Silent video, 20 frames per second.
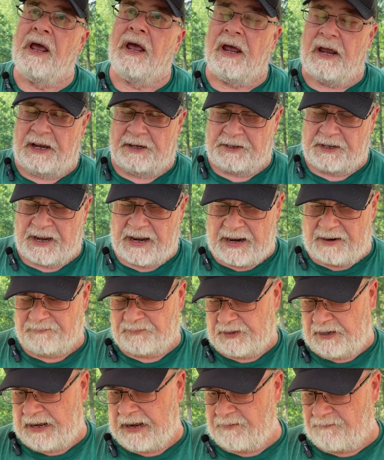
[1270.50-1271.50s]
and you have
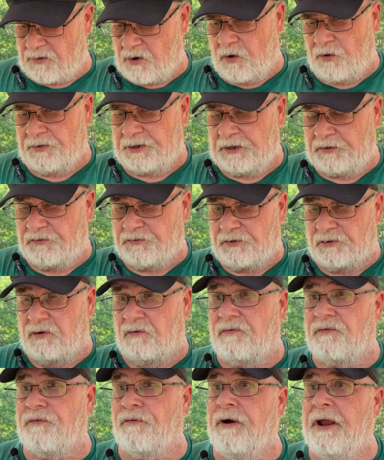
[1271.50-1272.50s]
to have all these little
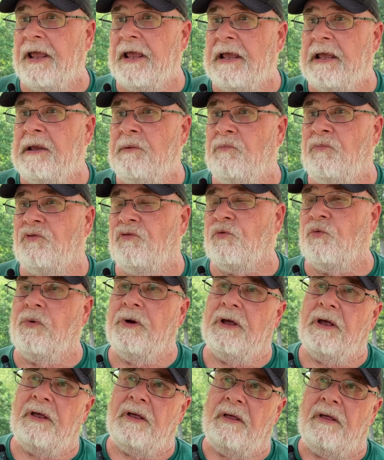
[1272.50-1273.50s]
frames
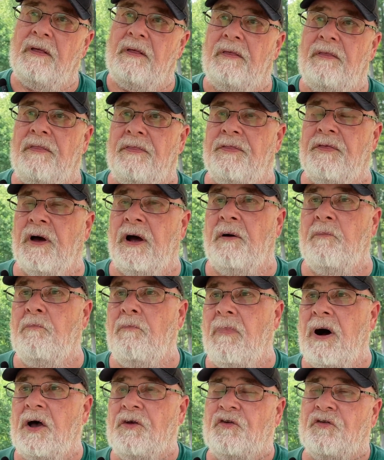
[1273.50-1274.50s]
with a
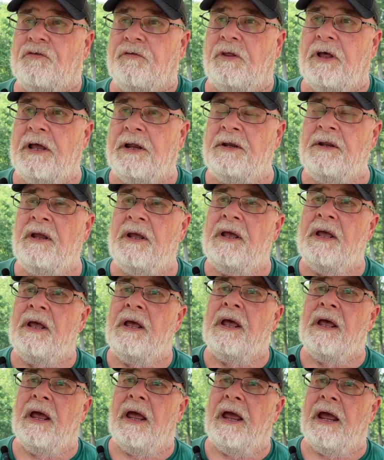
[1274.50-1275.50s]
muslin,
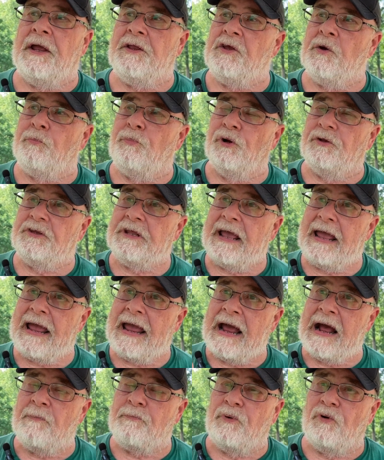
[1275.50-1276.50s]
and you put the
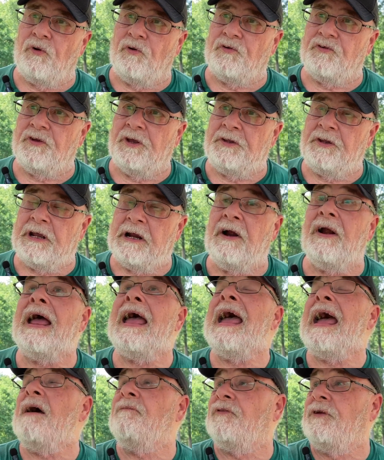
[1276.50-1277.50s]
apples in there
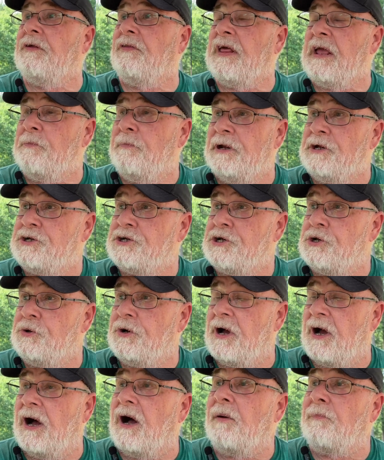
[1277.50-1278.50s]
after they've been chewed
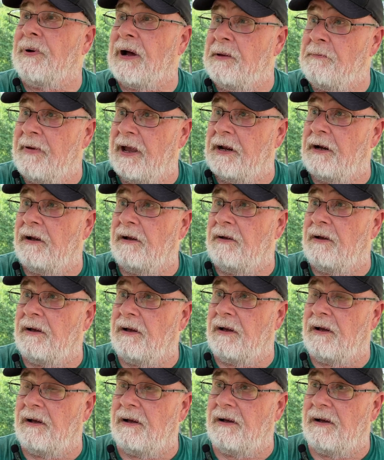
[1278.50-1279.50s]
up. I made
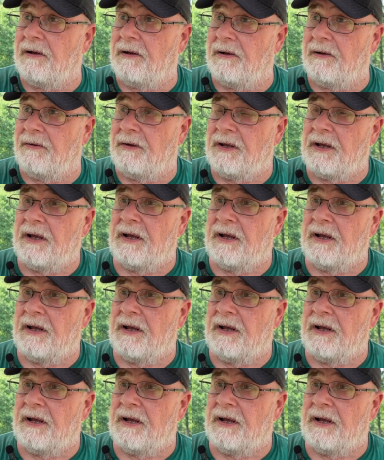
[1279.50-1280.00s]
a